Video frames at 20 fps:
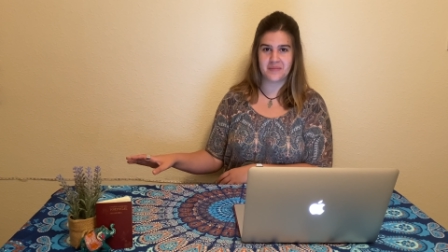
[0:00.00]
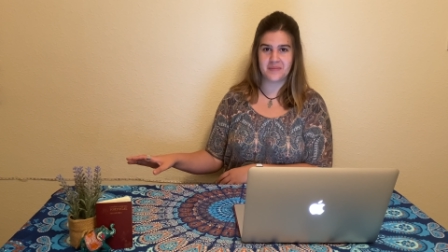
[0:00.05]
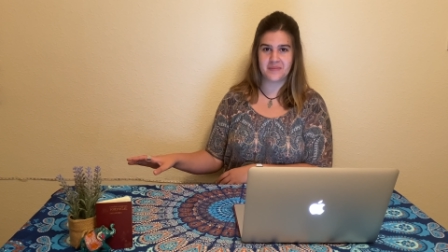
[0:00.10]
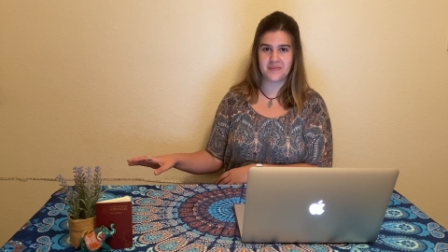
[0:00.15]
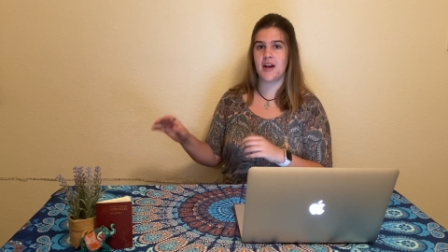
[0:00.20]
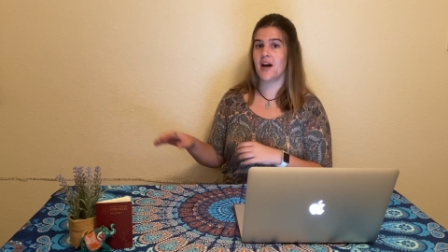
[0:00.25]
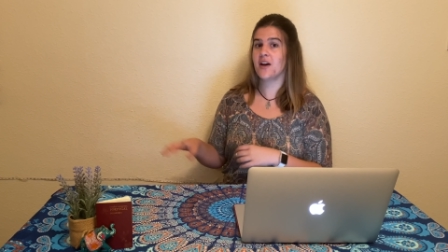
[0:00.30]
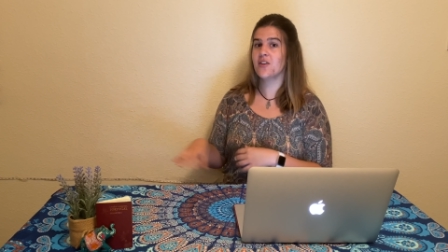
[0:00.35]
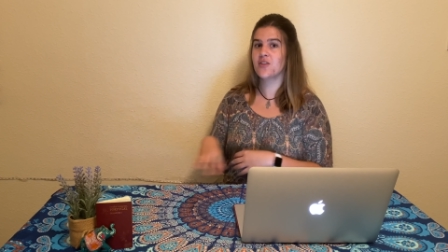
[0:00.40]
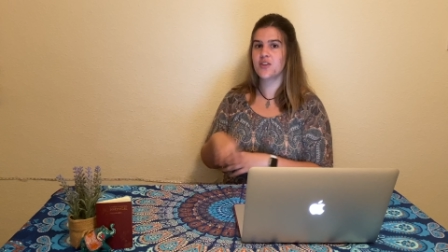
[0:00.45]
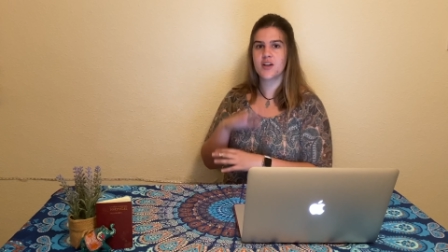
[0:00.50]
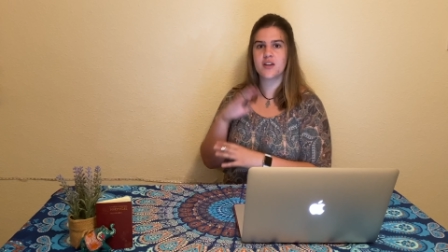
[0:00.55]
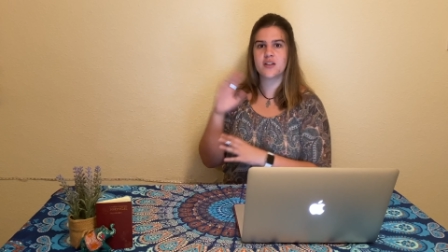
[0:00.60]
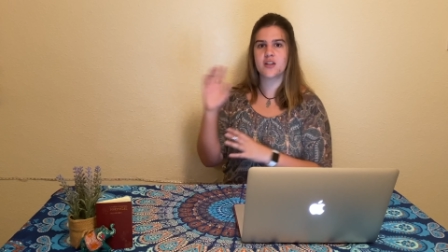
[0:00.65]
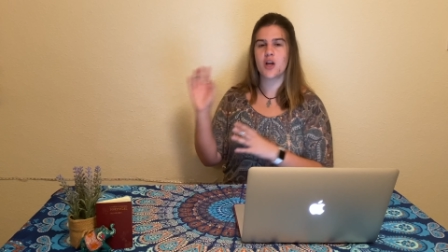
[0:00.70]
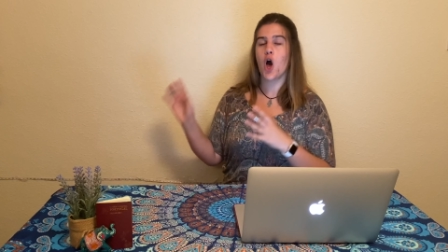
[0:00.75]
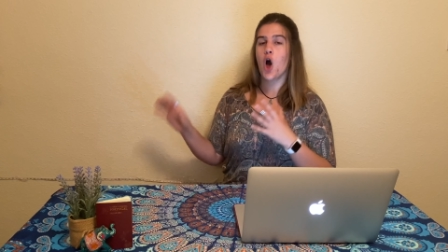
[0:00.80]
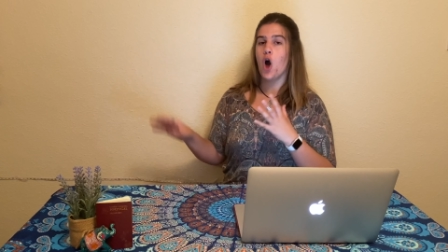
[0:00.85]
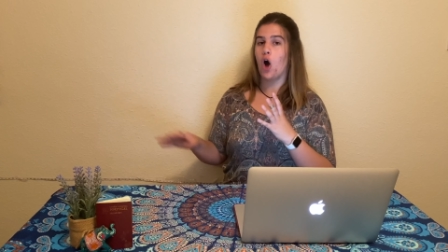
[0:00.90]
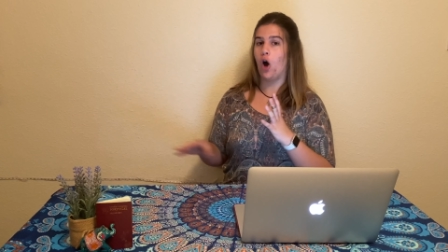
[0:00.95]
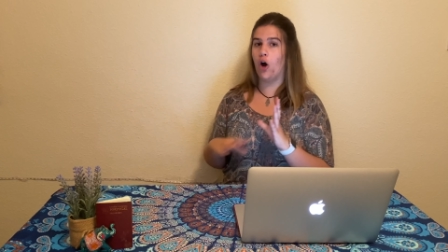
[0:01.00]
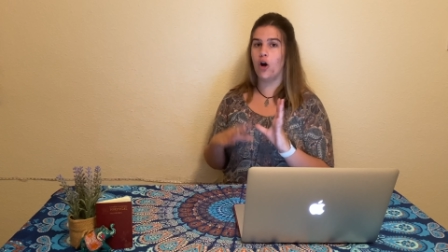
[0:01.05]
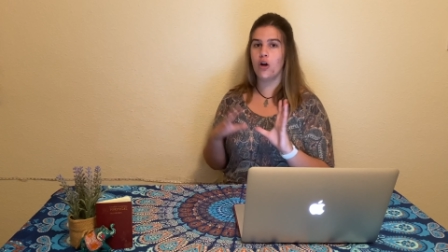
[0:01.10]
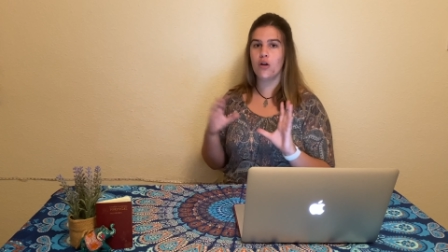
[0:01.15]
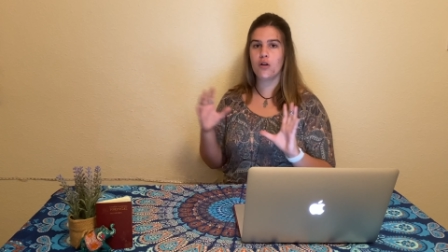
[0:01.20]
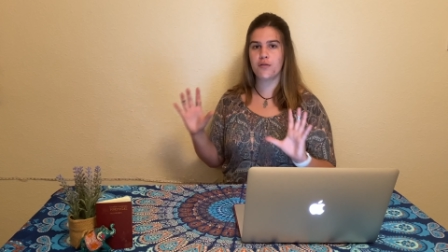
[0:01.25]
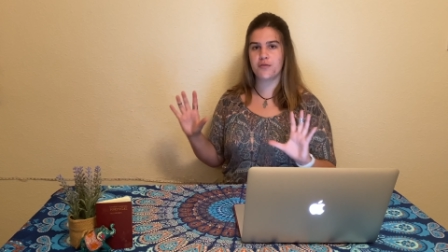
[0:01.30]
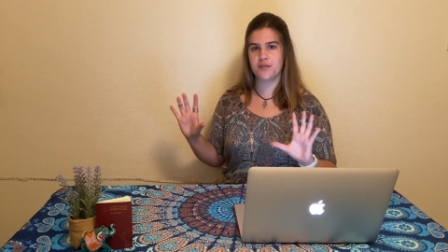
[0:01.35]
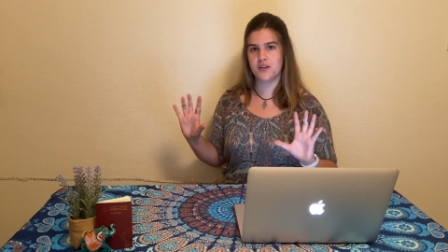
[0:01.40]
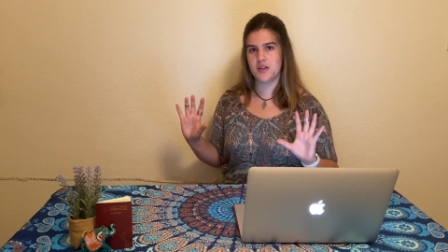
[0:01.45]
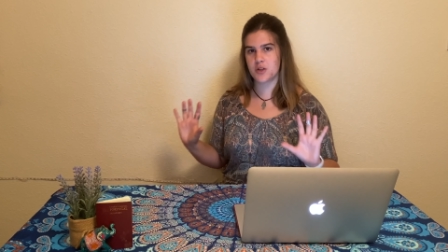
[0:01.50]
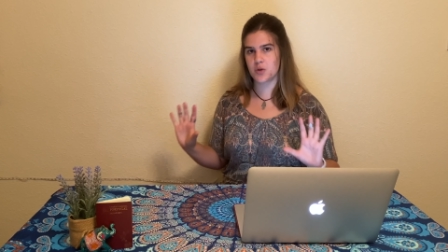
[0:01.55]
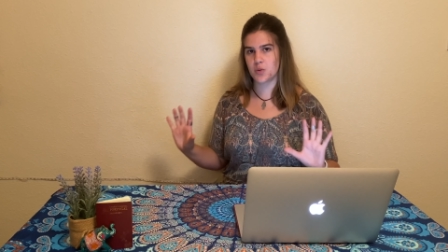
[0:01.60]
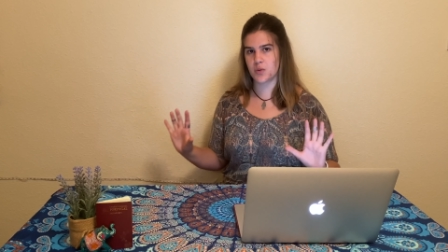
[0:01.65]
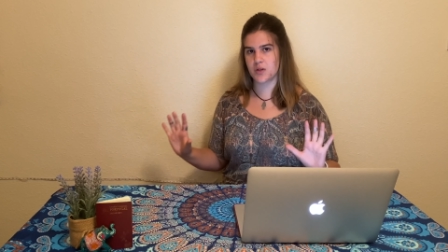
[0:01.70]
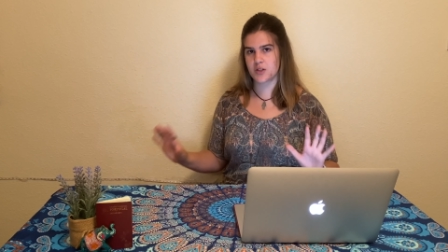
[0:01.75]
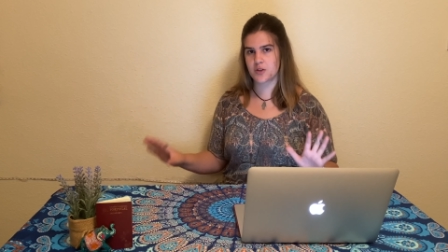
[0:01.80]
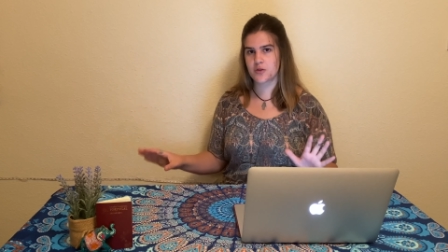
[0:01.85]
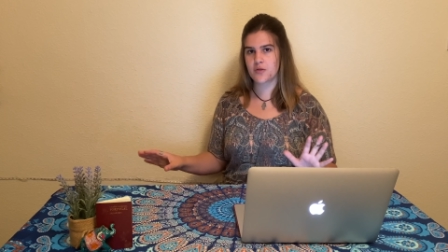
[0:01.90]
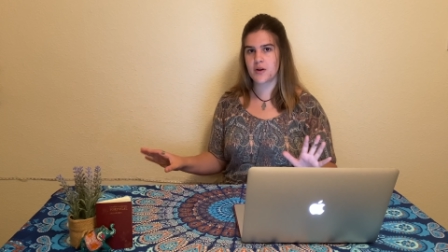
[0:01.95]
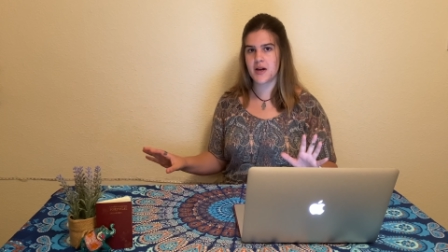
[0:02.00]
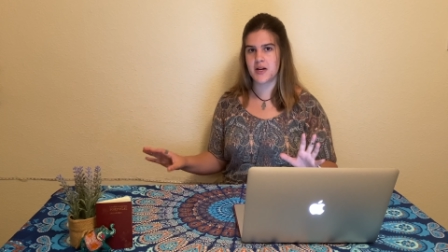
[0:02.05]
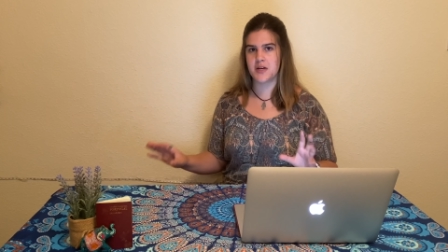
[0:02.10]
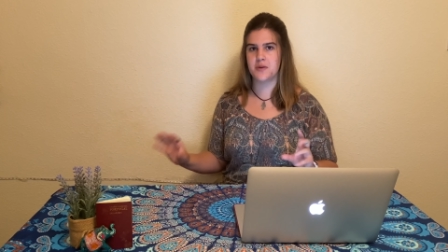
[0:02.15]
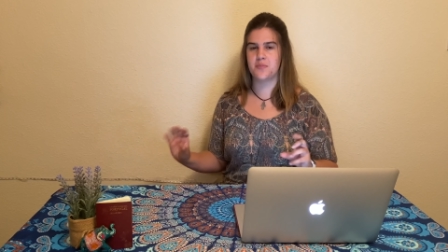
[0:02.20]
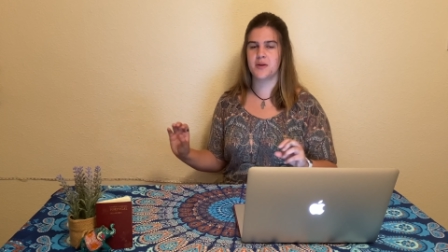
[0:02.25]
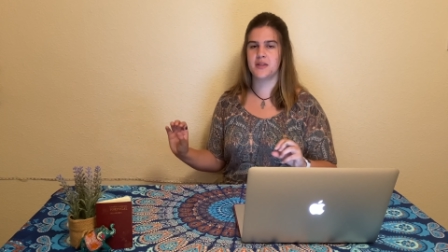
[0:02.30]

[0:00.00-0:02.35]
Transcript: And I think all of this was great.